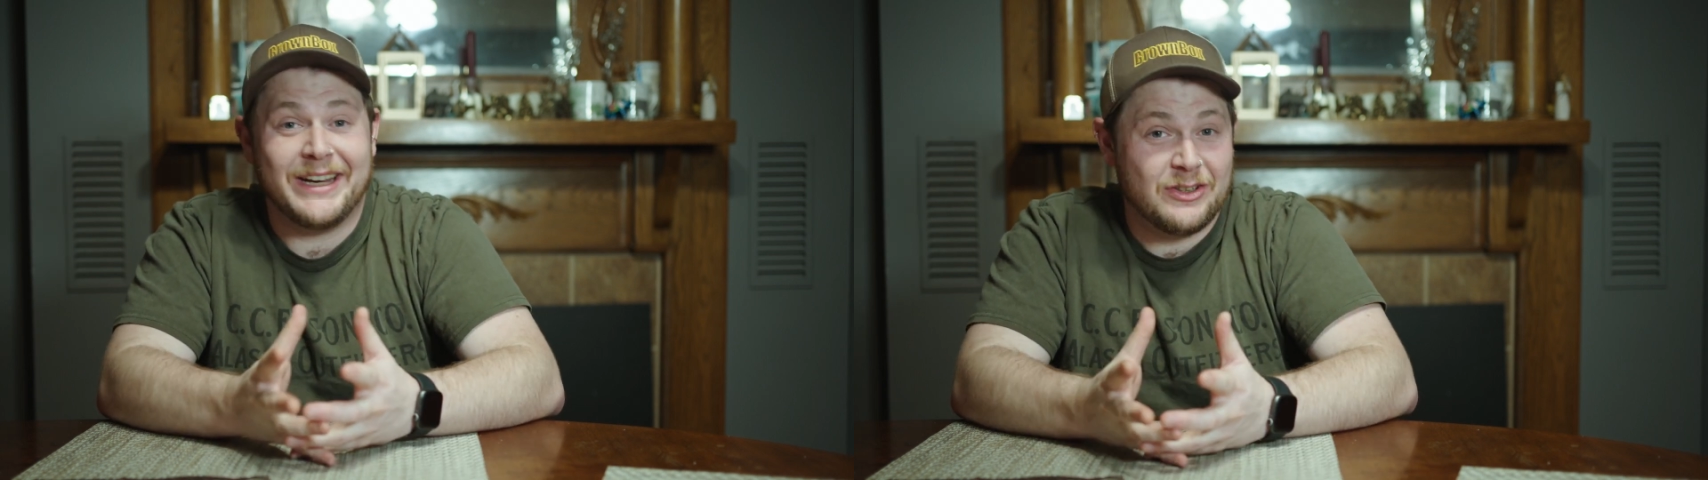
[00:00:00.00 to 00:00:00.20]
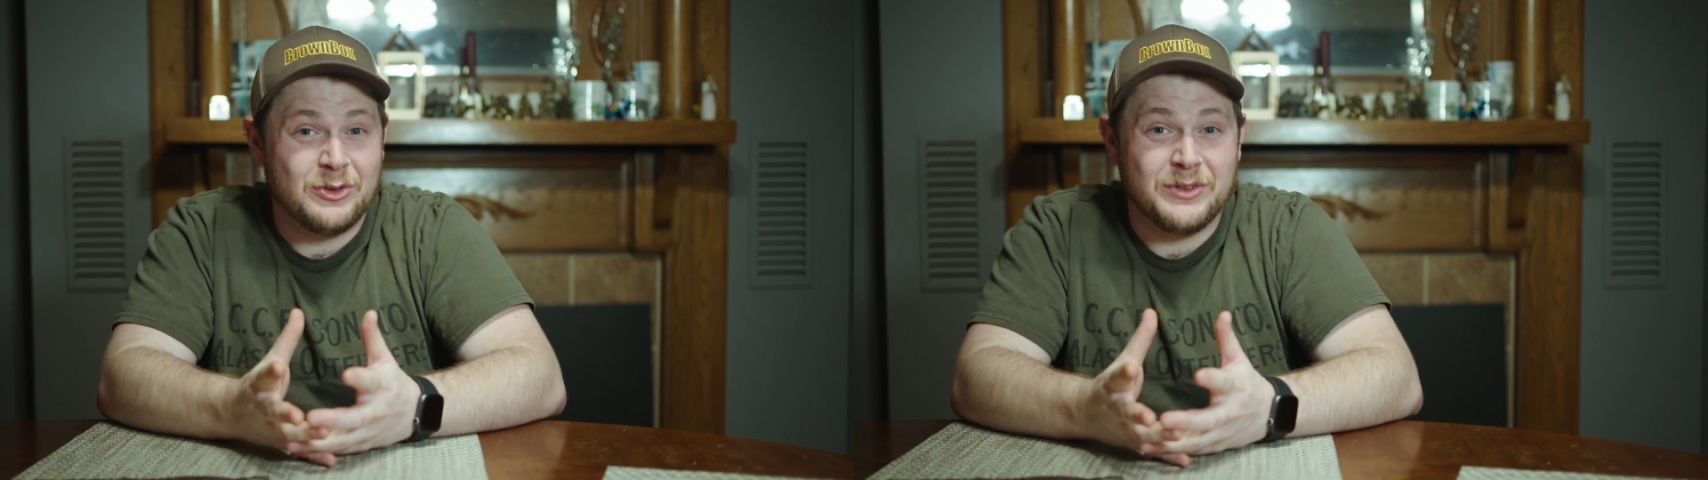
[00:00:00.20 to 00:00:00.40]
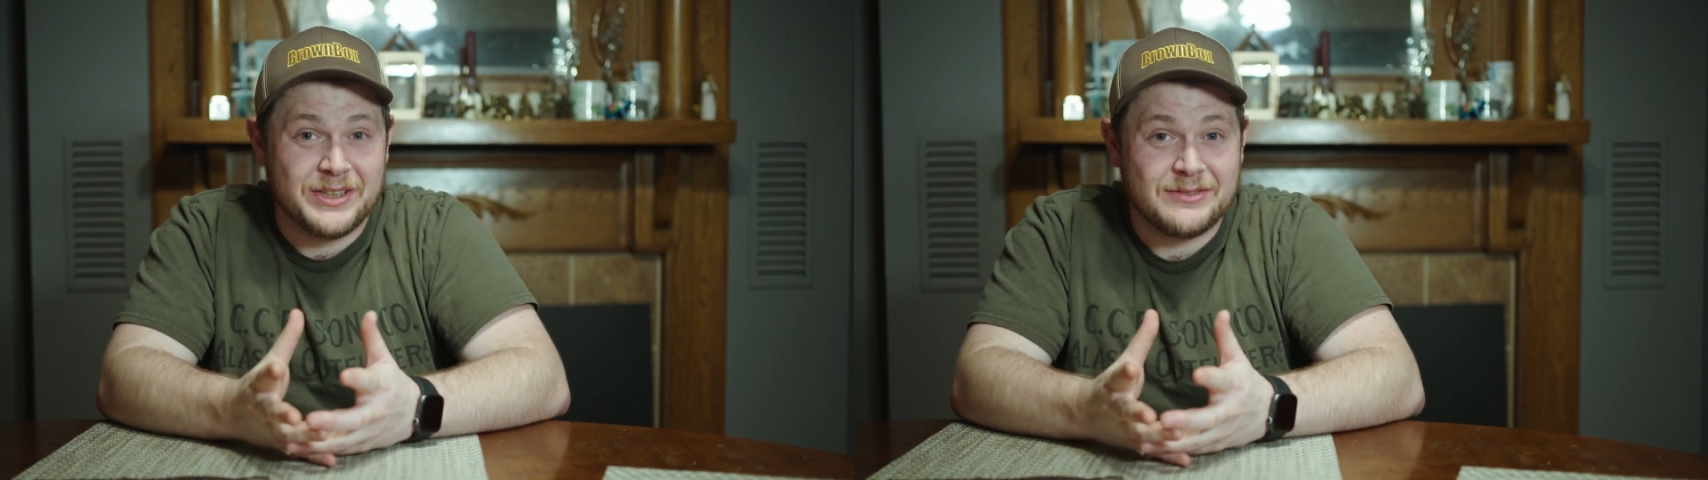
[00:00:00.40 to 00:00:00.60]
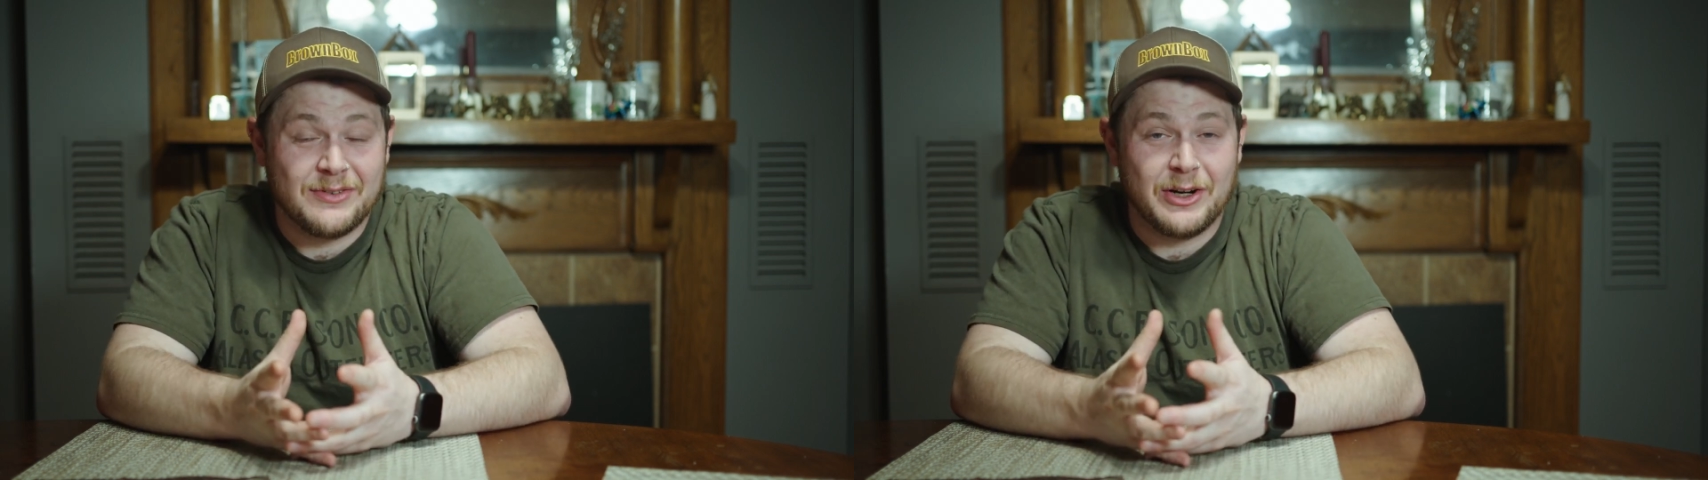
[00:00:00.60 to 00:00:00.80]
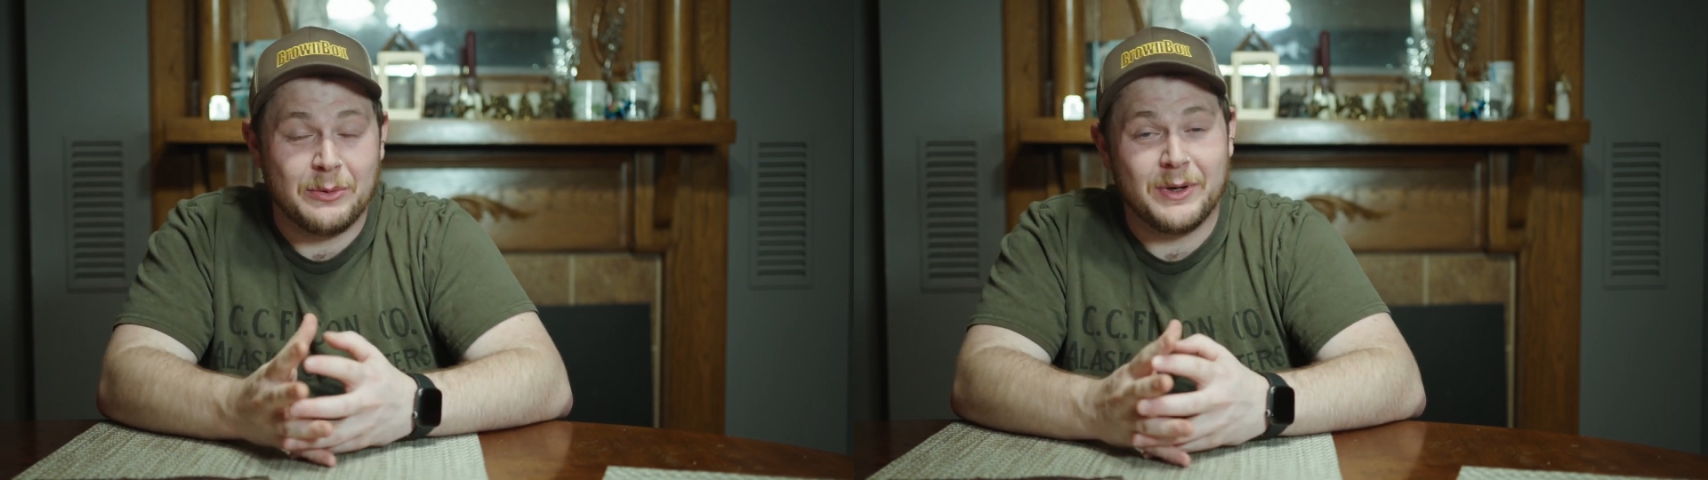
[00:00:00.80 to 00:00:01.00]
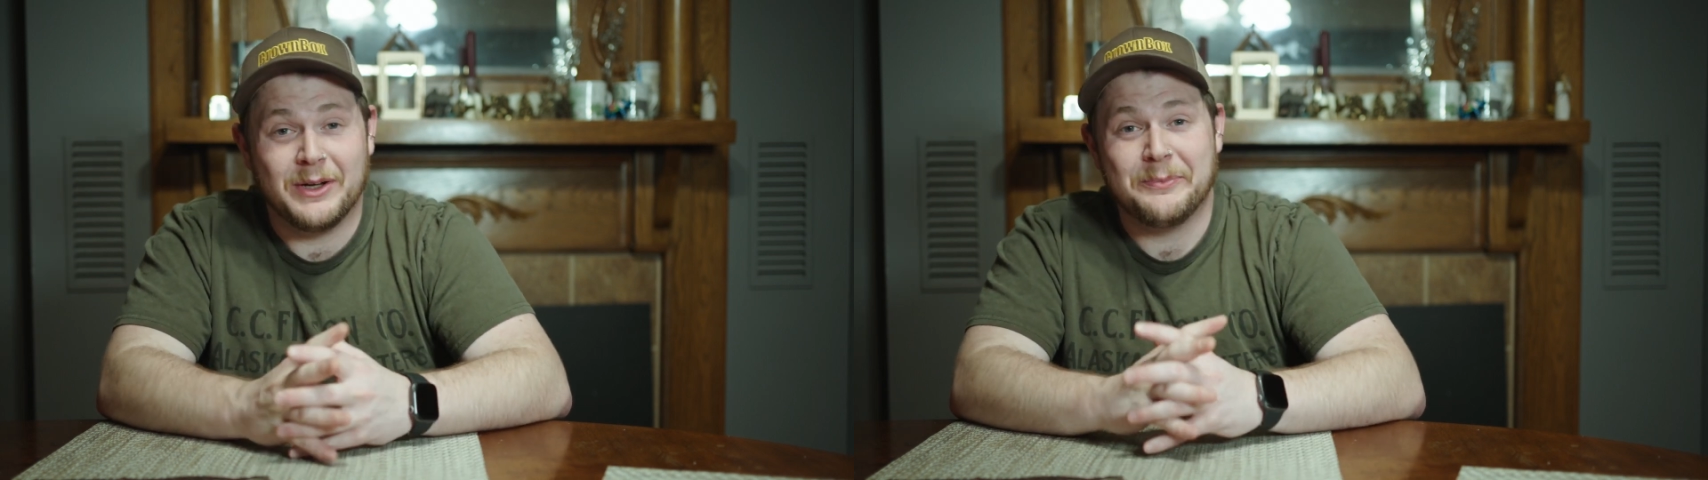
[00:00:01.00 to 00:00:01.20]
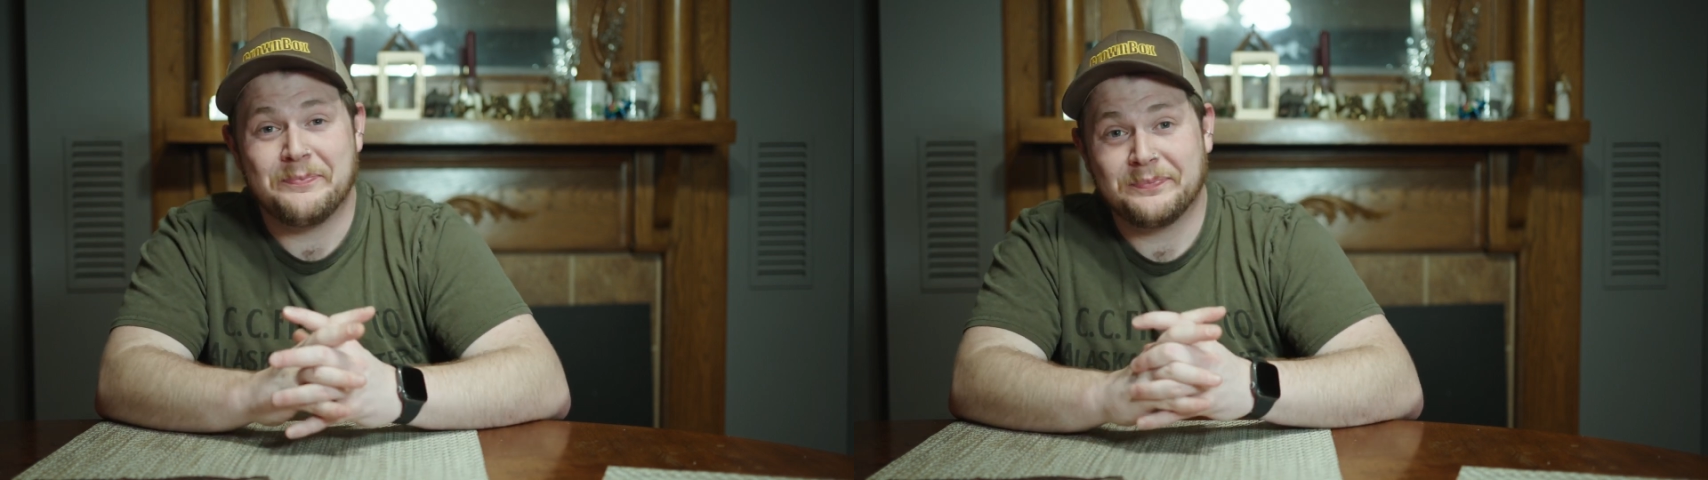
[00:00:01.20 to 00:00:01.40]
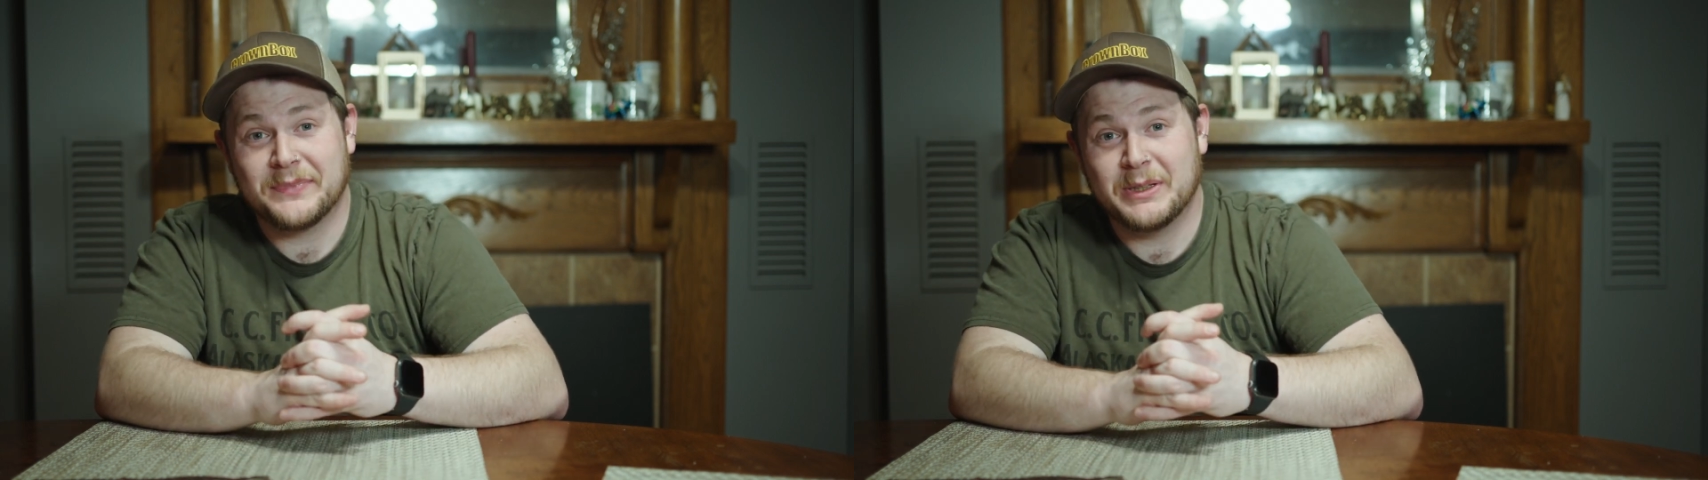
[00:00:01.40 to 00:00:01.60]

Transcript: to do this very well,